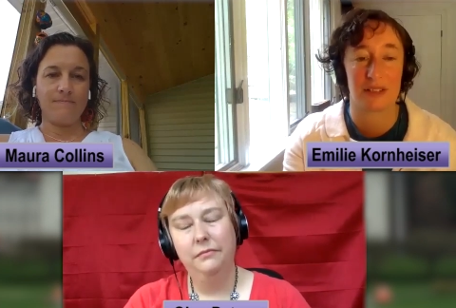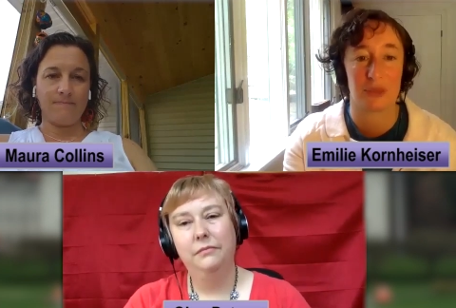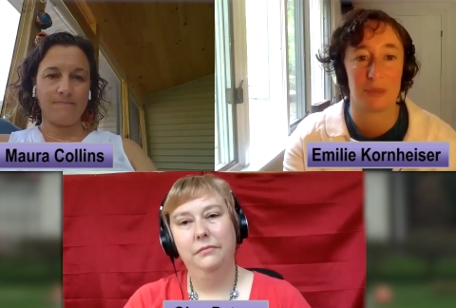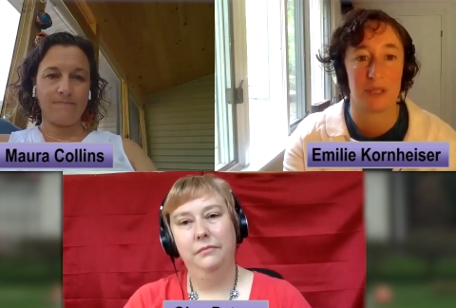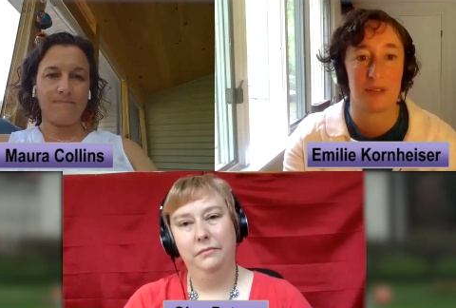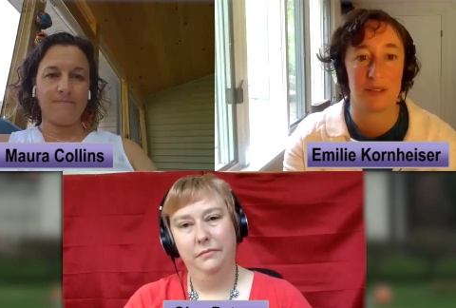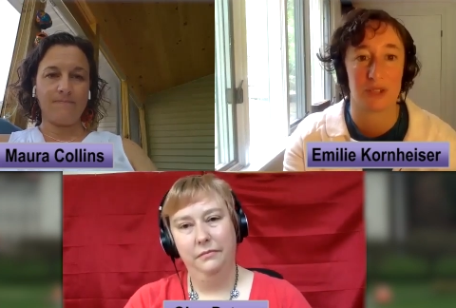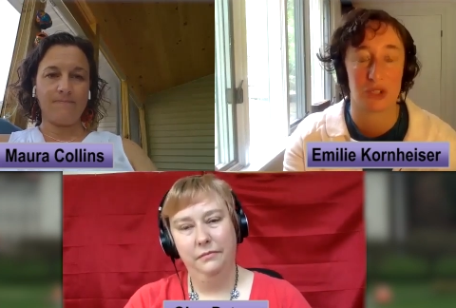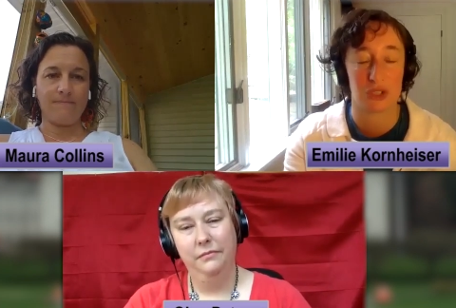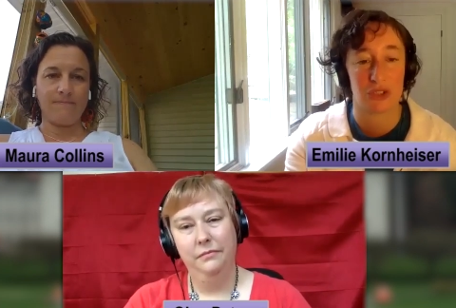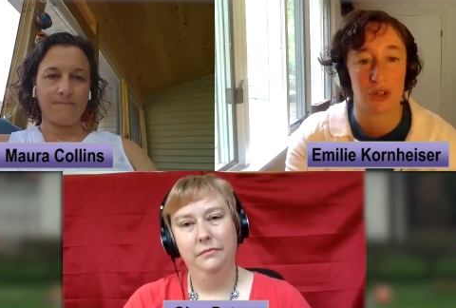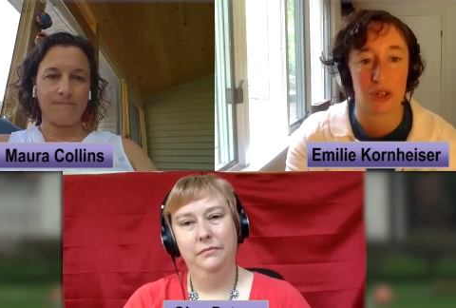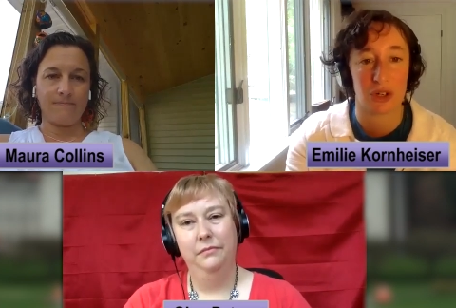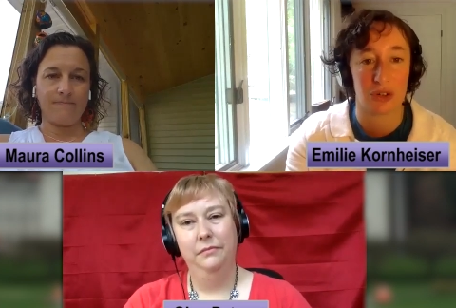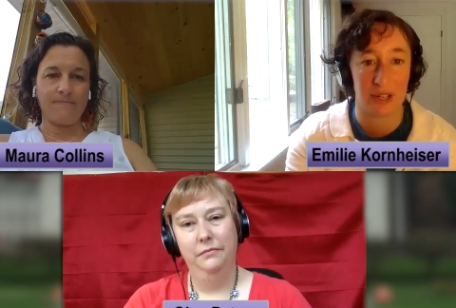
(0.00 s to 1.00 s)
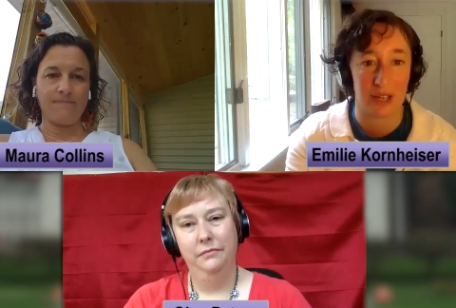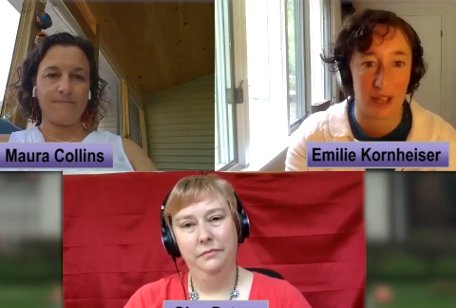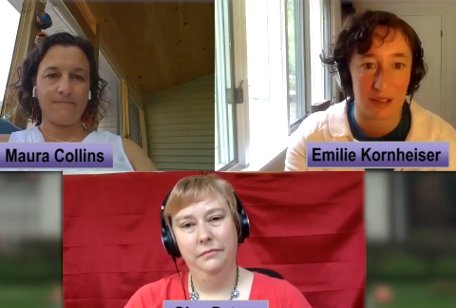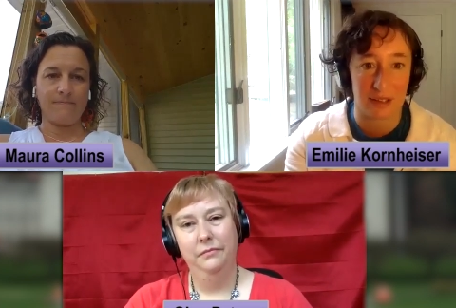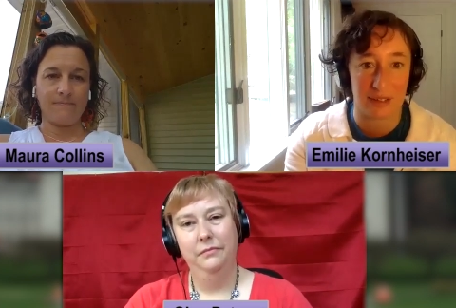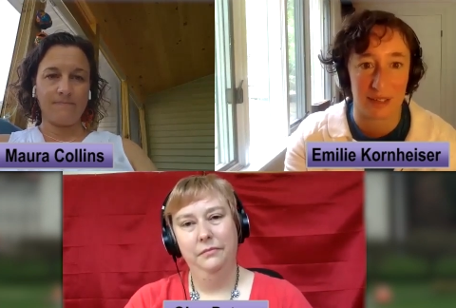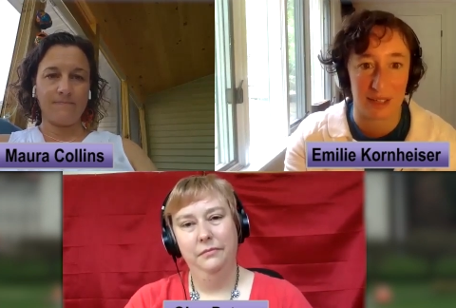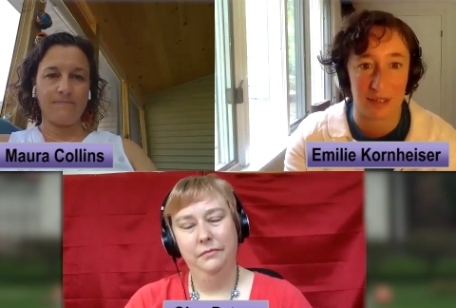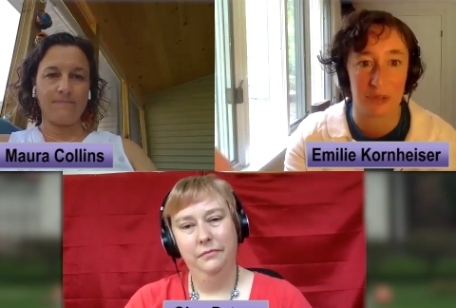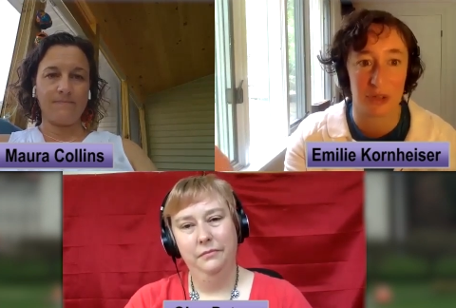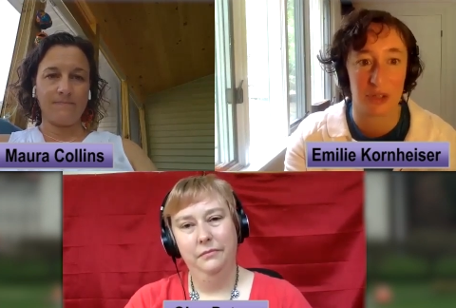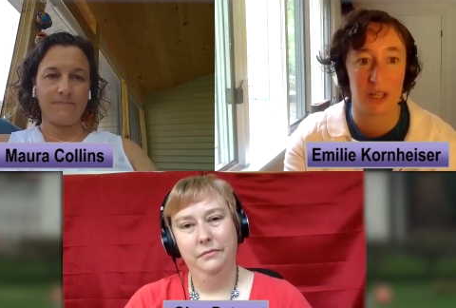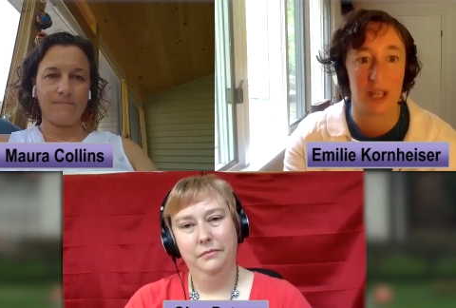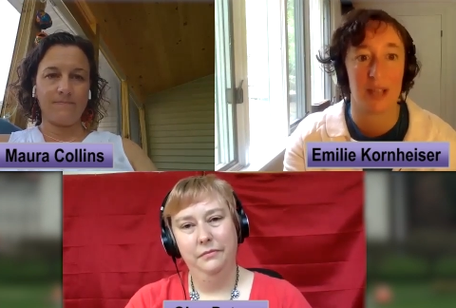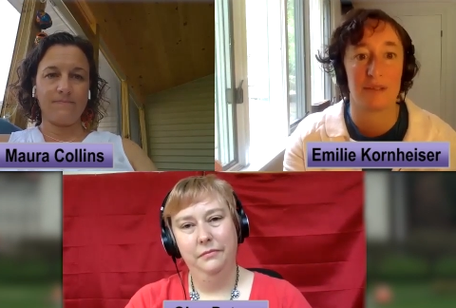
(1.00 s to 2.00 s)
Speaker 1: to be the stark reality of
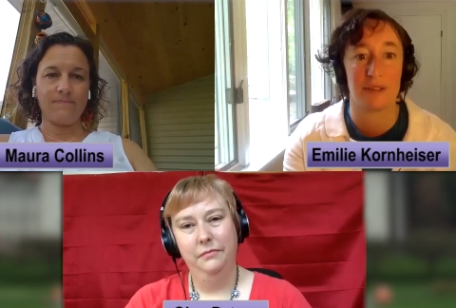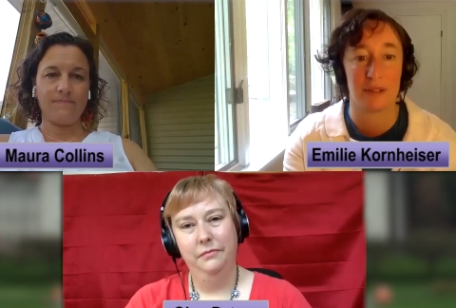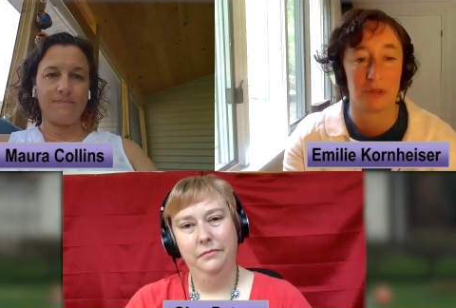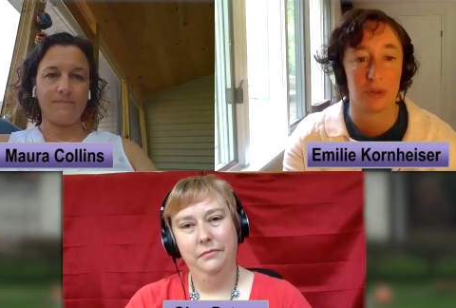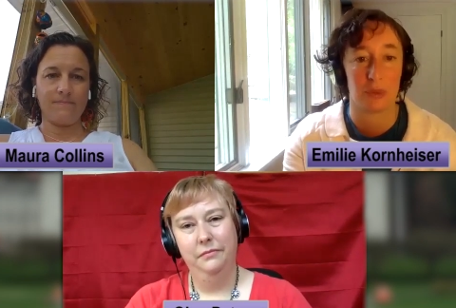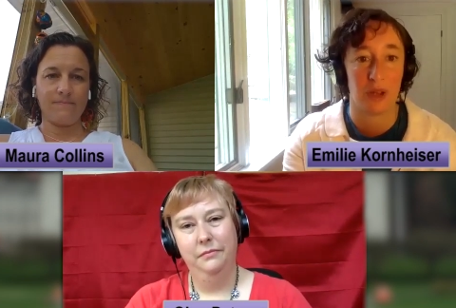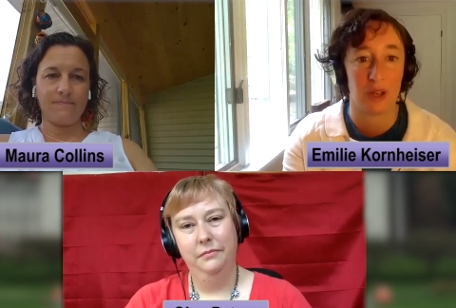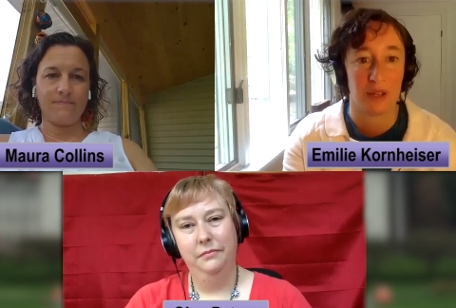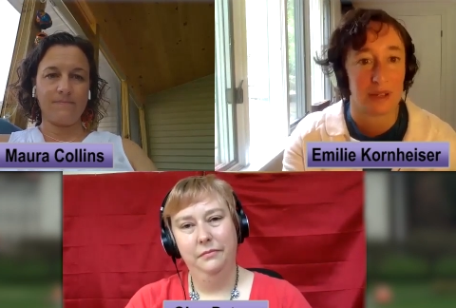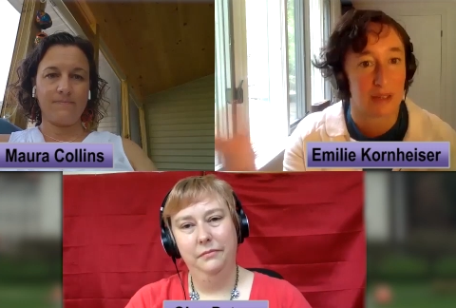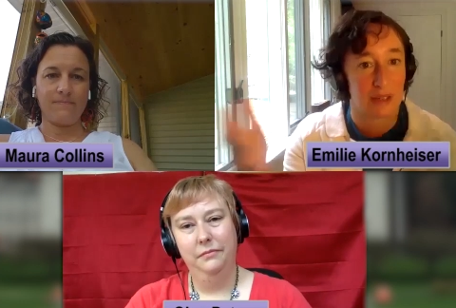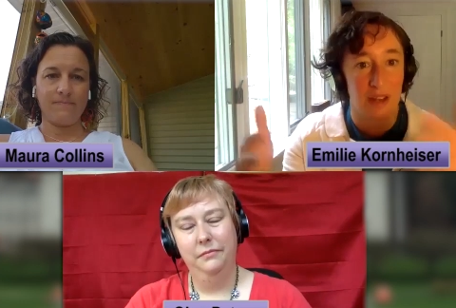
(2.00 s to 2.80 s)
our lives in Vermont.